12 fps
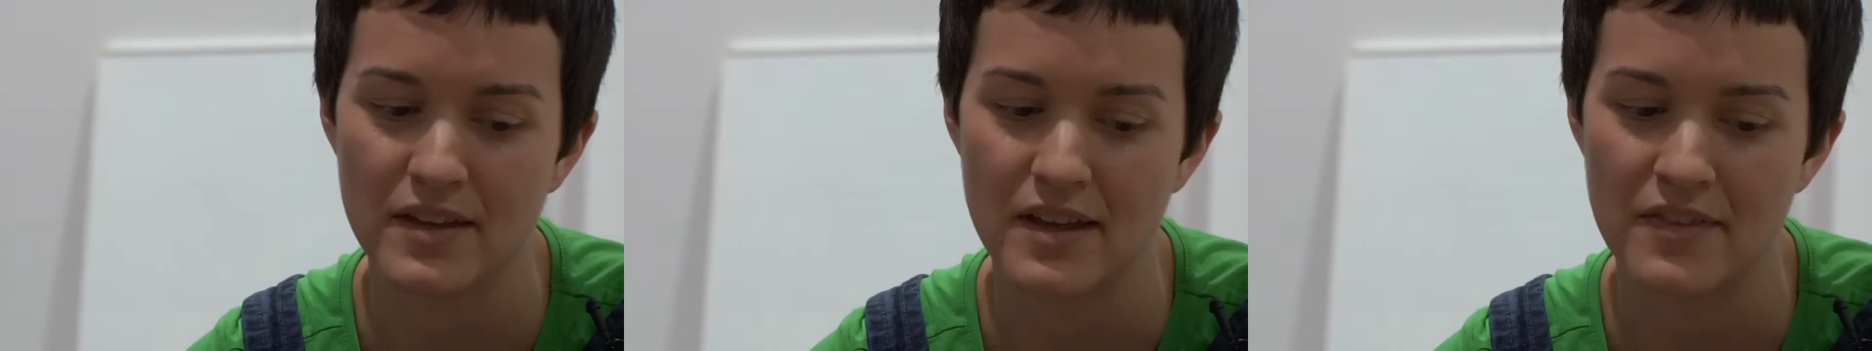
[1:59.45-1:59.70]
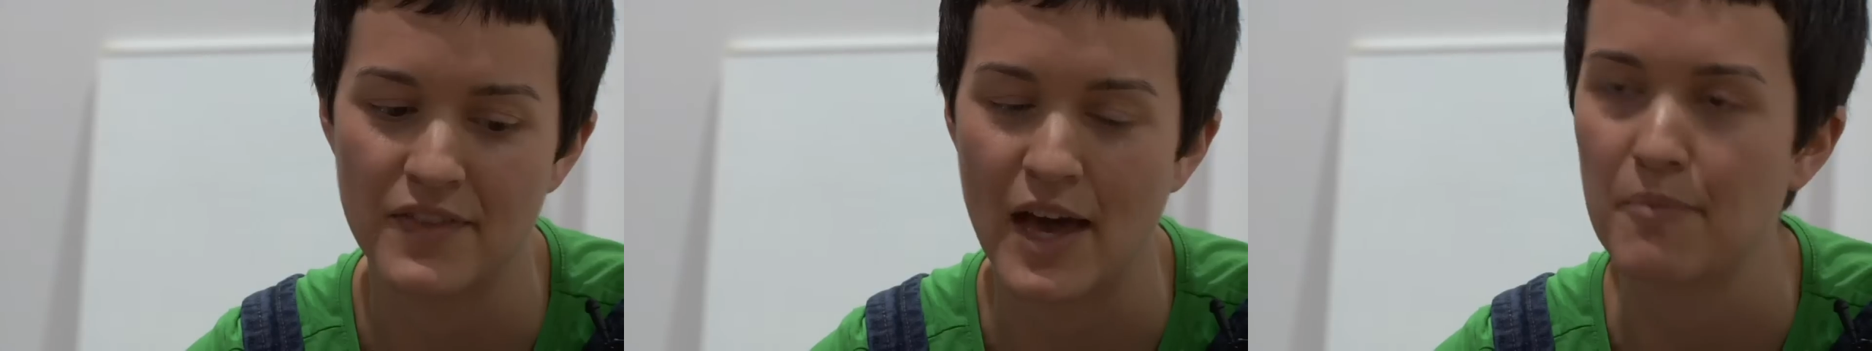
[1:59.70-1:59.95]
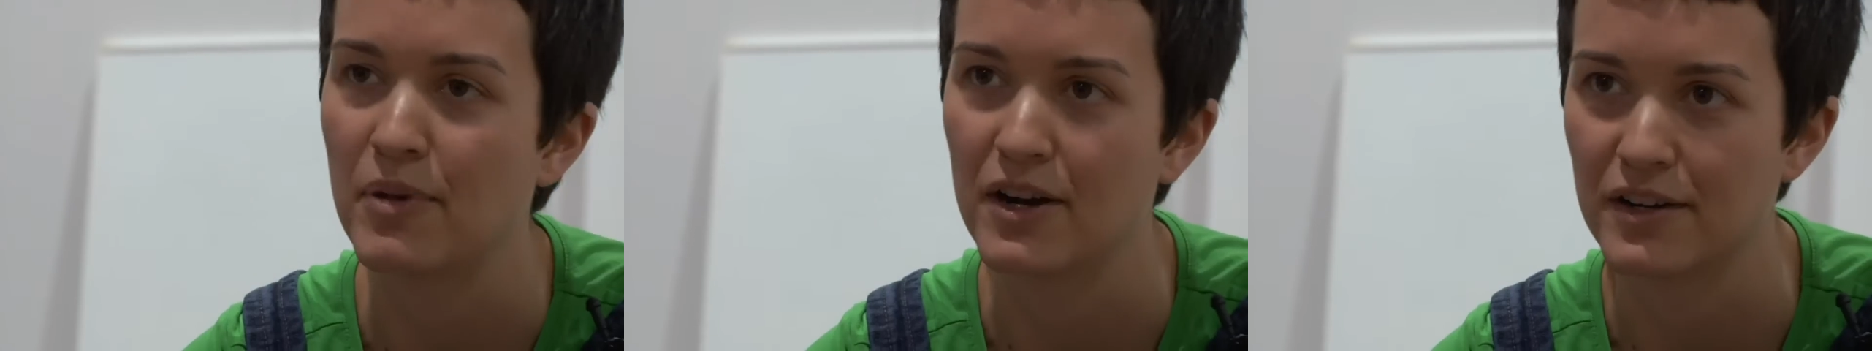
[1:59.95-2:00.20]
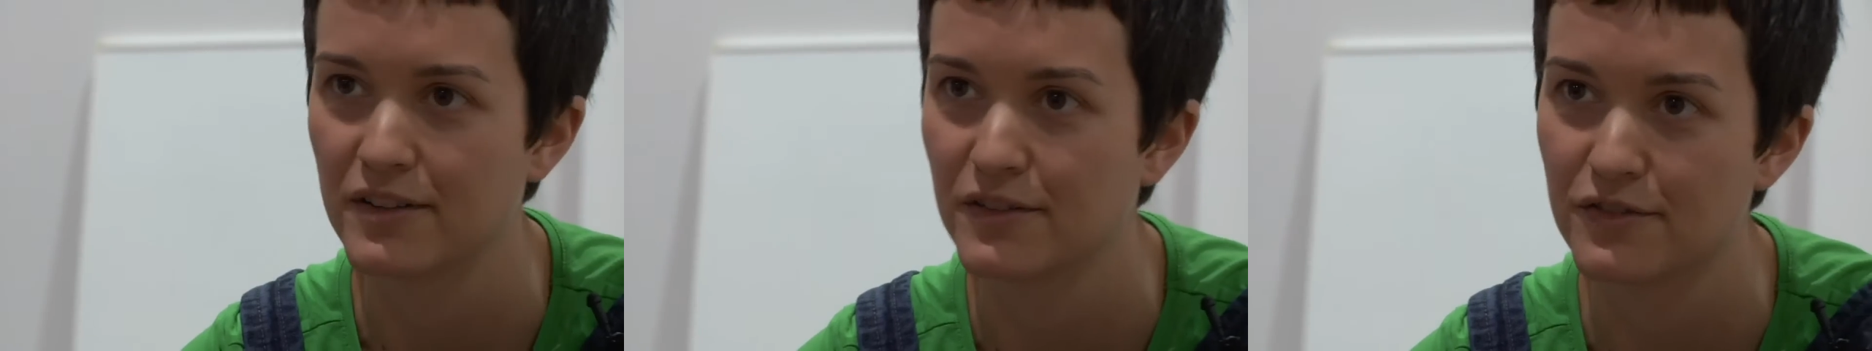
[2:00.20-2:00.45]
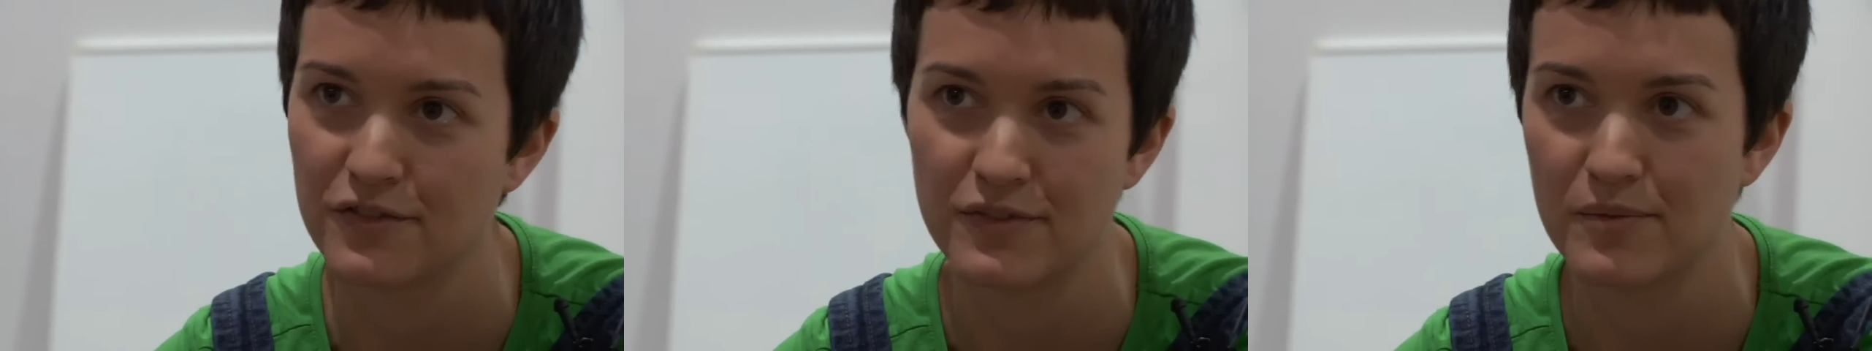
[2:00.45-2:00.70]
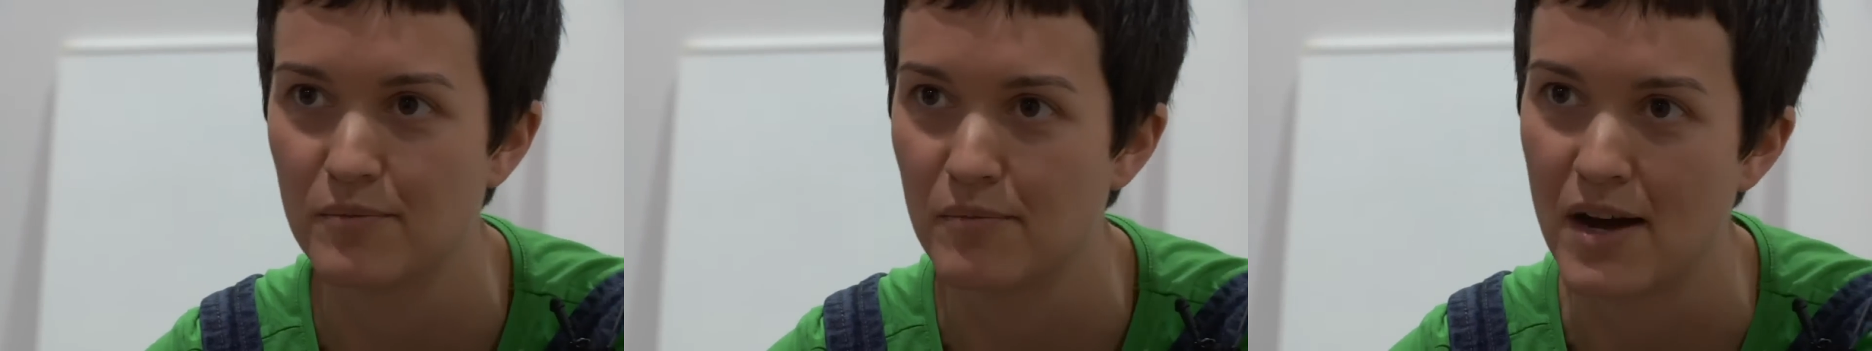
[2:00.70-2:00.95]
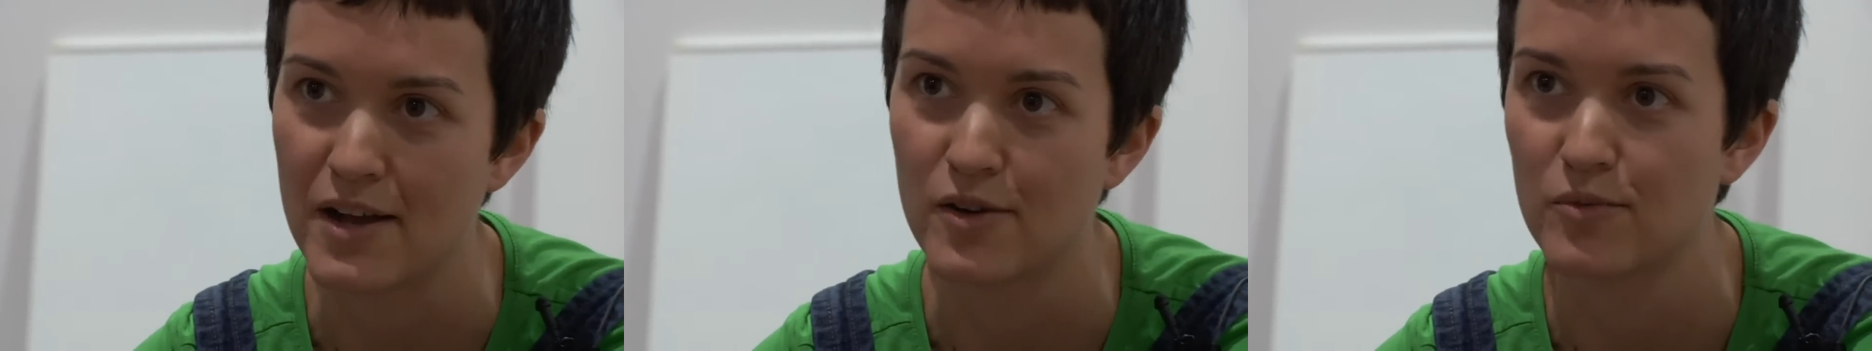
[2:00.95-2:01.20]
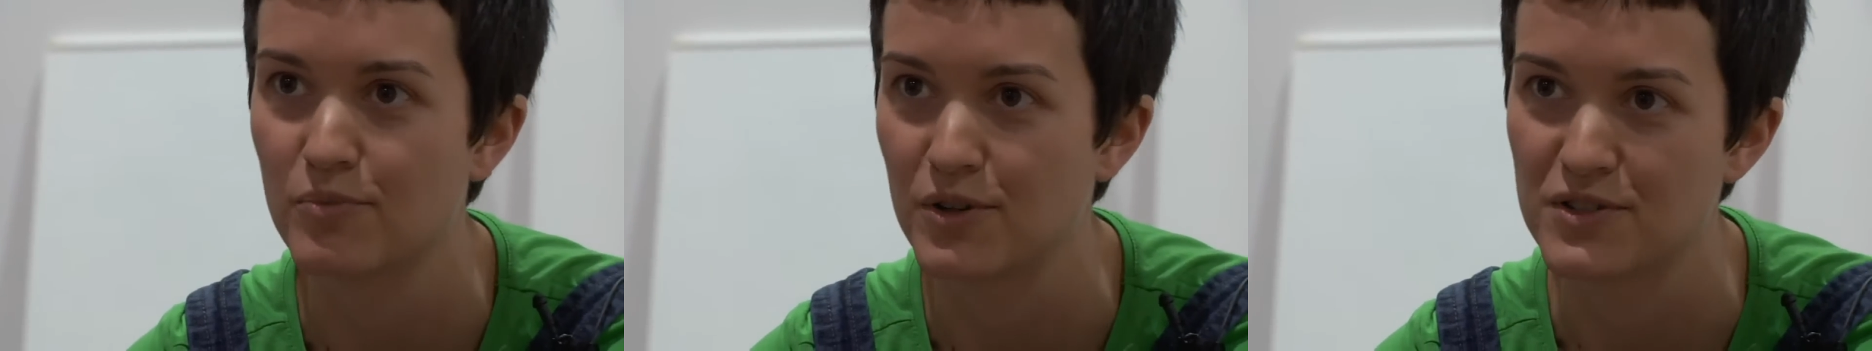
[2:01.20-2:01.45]
and that part of my
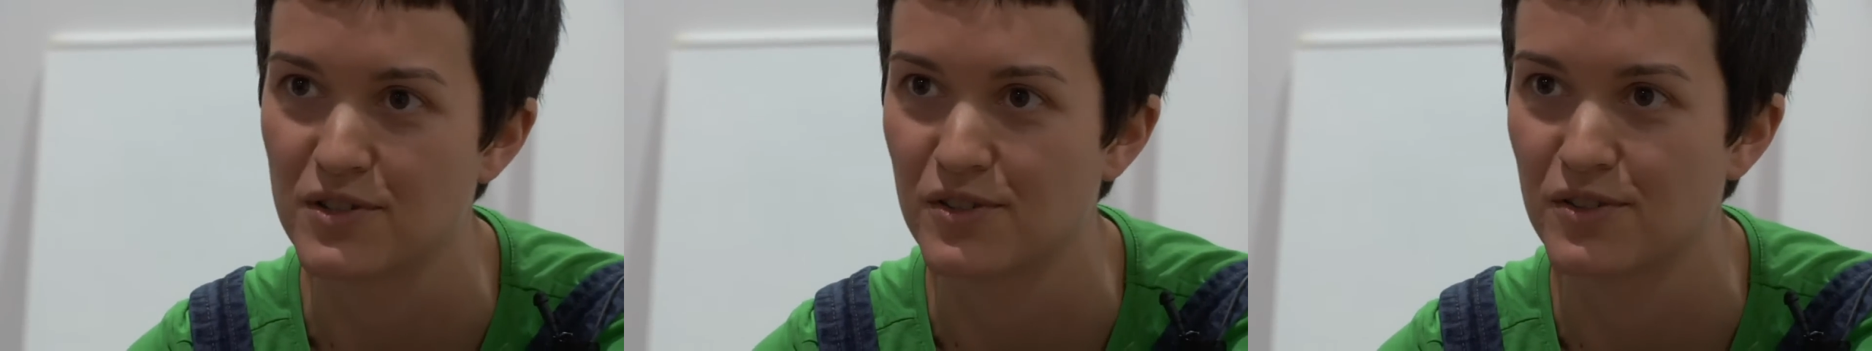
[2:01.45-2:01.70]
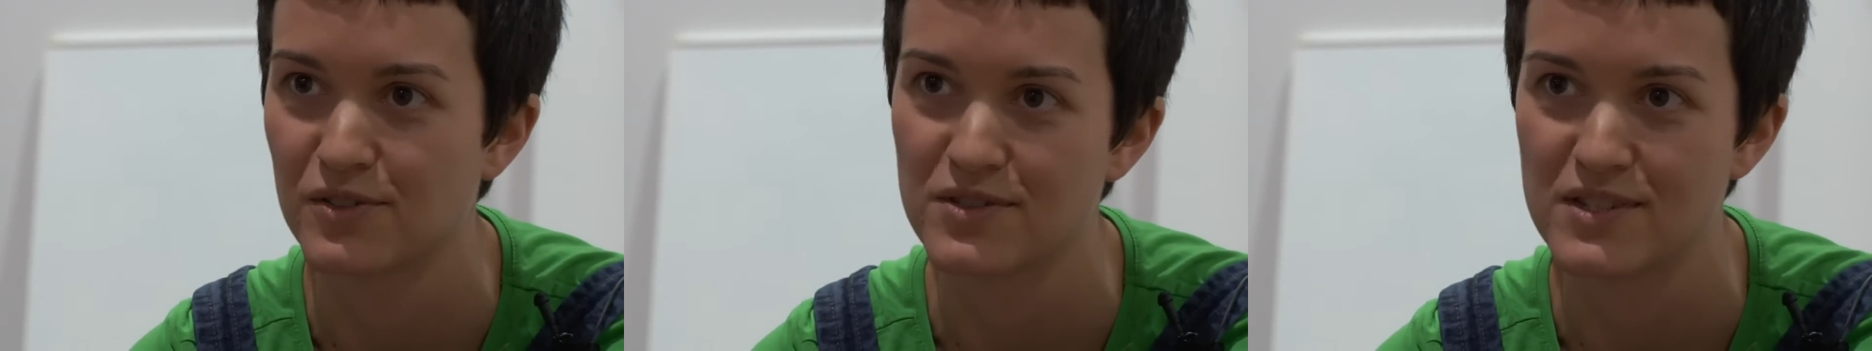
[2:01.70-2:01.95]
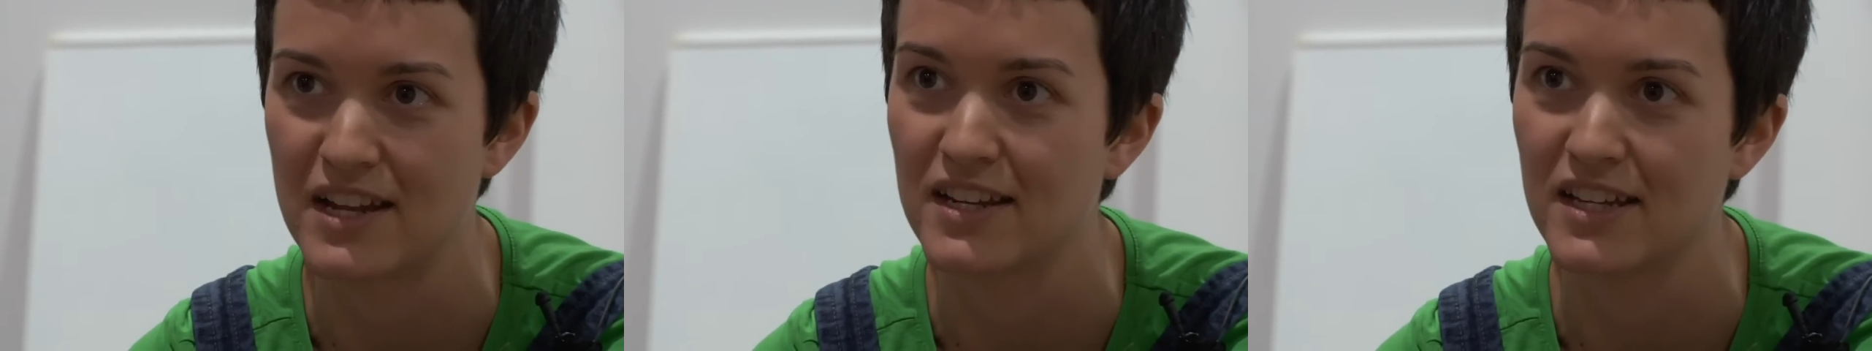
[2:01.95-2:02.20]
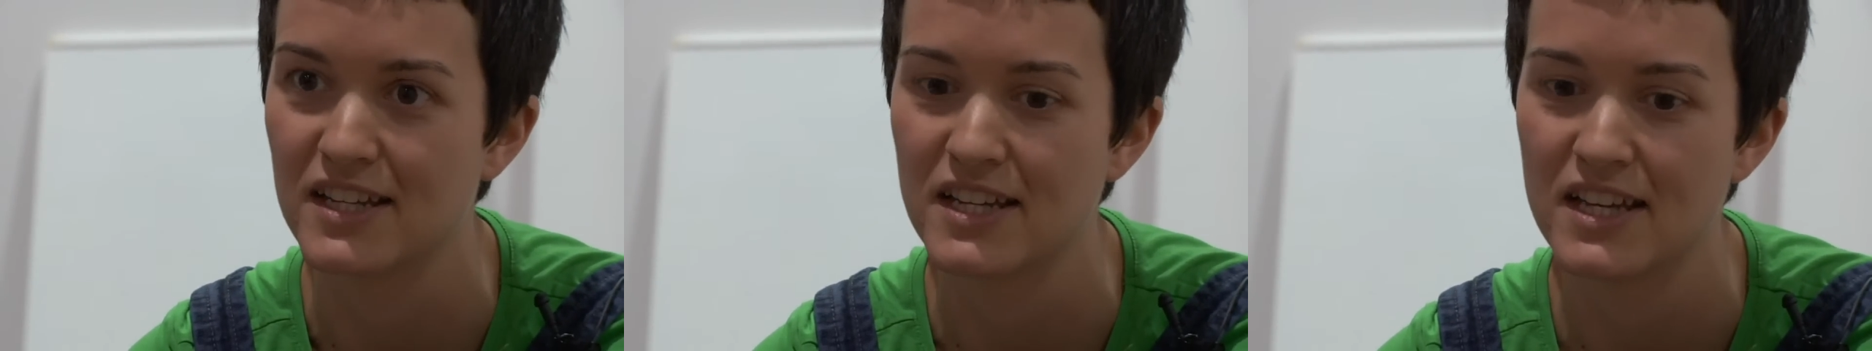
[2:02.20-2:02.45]
own personal study.